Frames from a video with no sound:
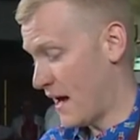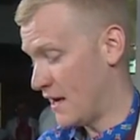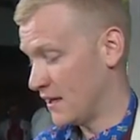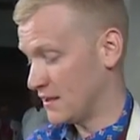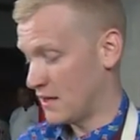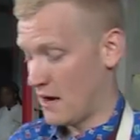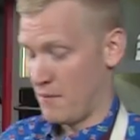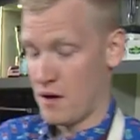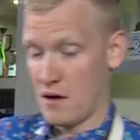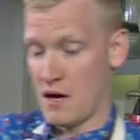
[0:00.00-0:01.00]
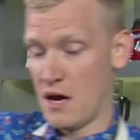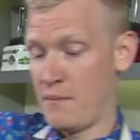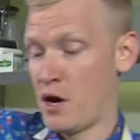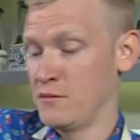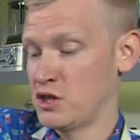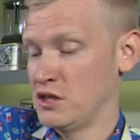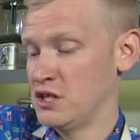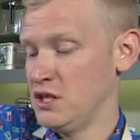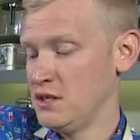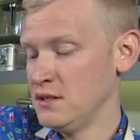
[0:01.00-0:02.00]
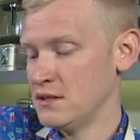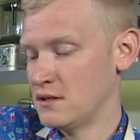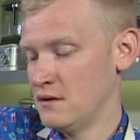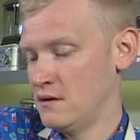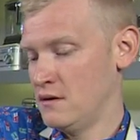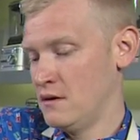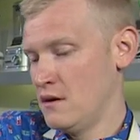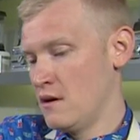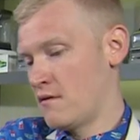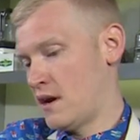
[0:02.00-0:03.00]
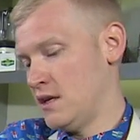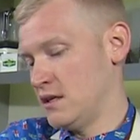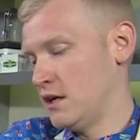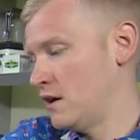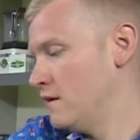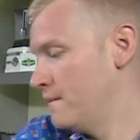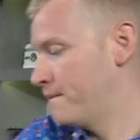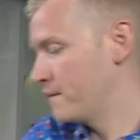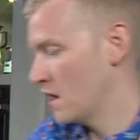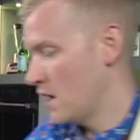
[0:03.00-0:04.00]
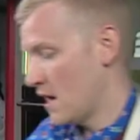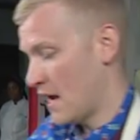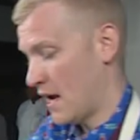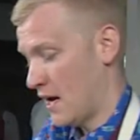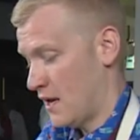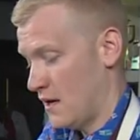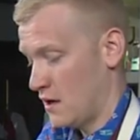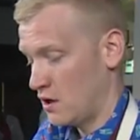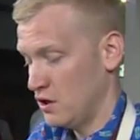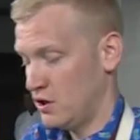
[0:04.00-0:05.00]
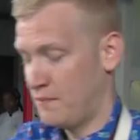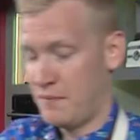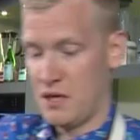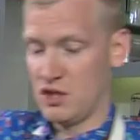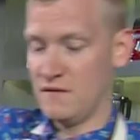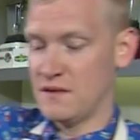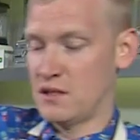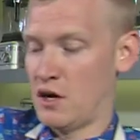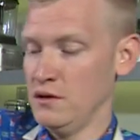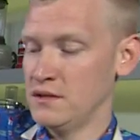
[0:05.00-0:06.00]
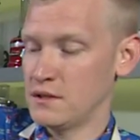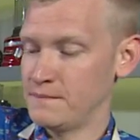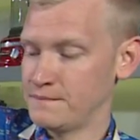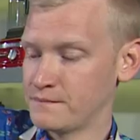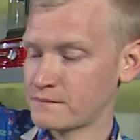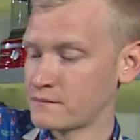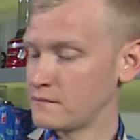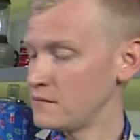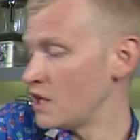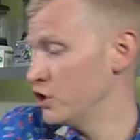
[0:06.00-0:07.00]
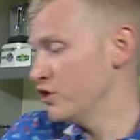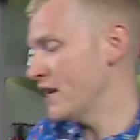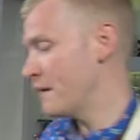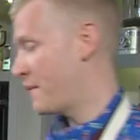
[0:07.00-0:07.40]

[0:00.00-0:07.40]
adding some Parmesan cheese right in here, and a good pinch of salt. You could add